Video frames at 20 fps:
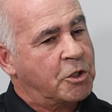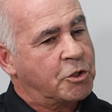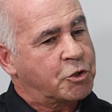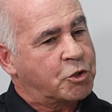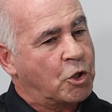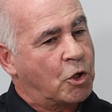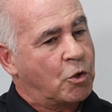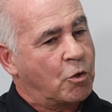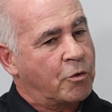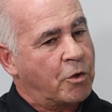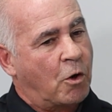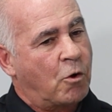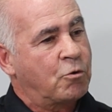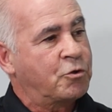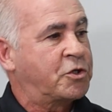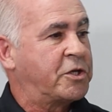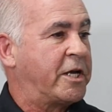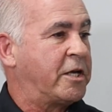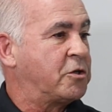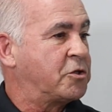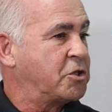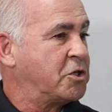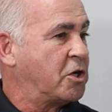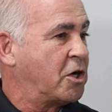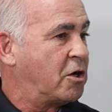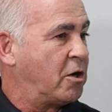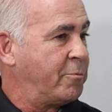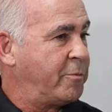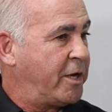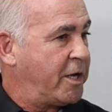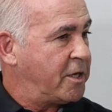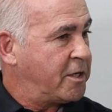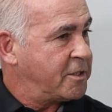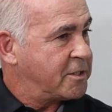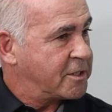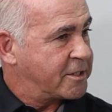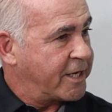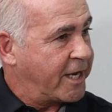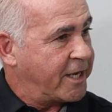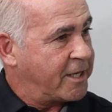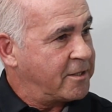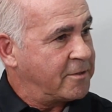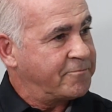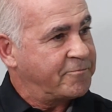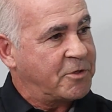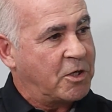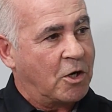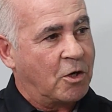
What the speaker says: So the wholesalers can come in, say,